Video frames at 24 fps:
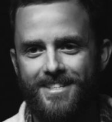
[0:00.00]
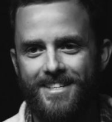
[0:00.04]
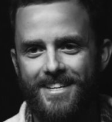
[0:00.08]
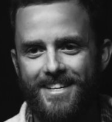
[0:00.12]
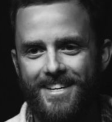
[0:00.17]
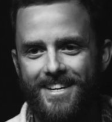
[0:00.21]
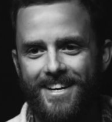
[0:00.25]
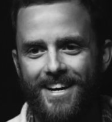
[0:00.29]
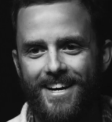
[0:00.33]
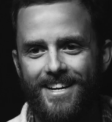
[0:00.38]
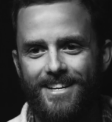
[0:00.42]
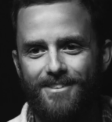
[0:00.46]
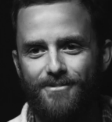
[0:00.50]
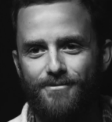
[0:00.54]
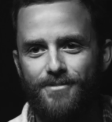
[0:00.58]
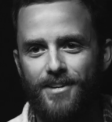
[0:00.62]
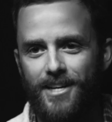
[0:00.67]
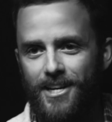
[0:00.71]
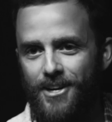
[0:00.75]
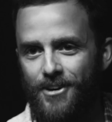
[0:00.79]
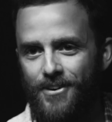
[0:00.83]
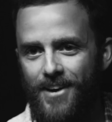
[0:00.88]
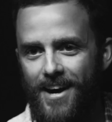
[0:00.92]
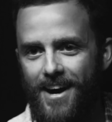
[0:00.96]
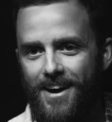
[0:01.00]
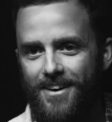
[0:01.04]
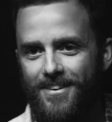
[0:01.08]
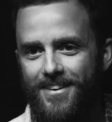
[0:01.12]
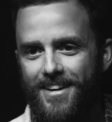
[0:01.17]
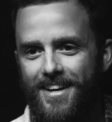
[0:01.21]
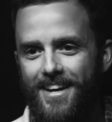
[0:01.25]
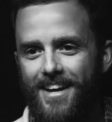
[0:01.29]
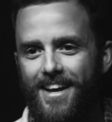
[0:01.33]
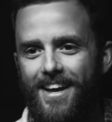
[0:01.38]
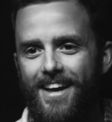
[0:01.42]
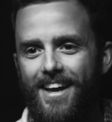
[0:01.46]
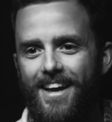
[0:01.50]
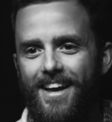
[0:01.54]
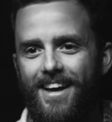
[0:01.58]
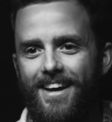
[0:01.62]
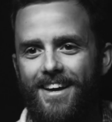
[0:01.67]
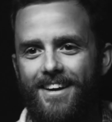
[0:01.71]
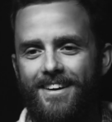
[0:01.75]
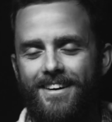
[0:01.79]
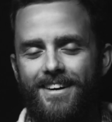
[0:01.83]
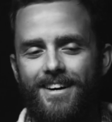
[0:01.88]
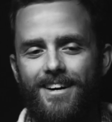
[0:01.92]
to kind of figure out. Yeah.